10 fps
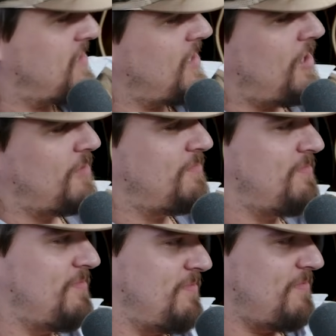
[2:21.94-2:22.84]
saw
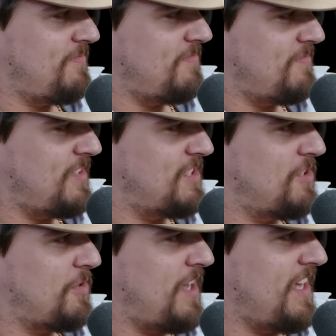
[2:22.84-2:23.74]
these
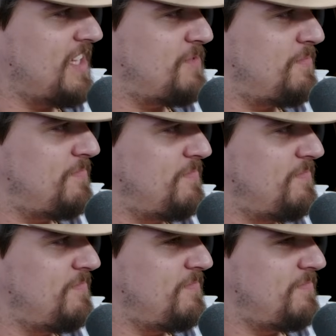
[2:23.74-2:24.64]
little kids
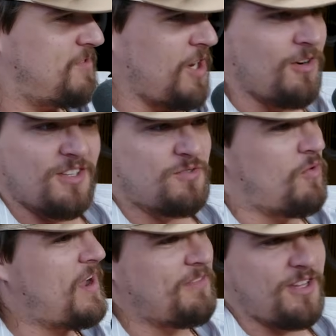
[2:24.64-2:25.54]
shirtless
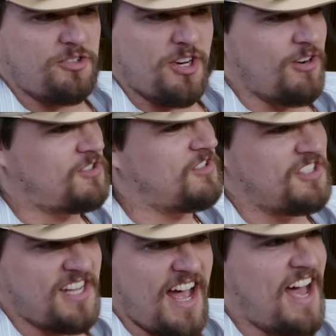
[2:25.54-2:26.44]
waving their shirts on the
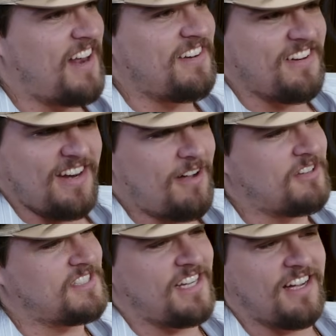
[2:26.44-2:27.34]
side. And I
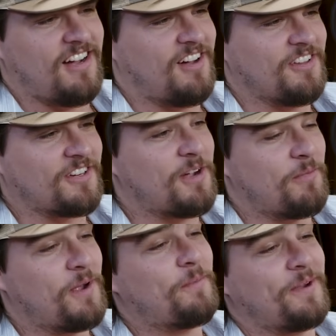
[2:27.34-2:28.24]
was like, oh, they're
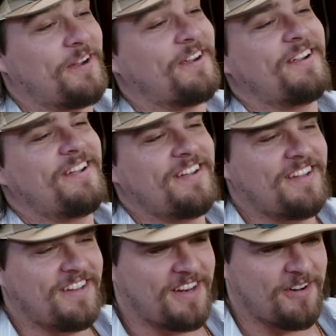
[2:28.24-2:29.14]
coming up here.
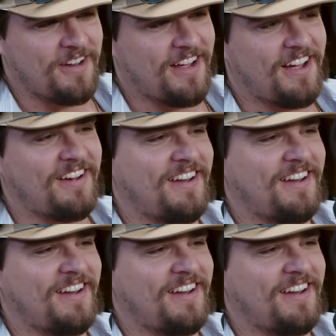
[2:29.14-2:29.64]
No doubt.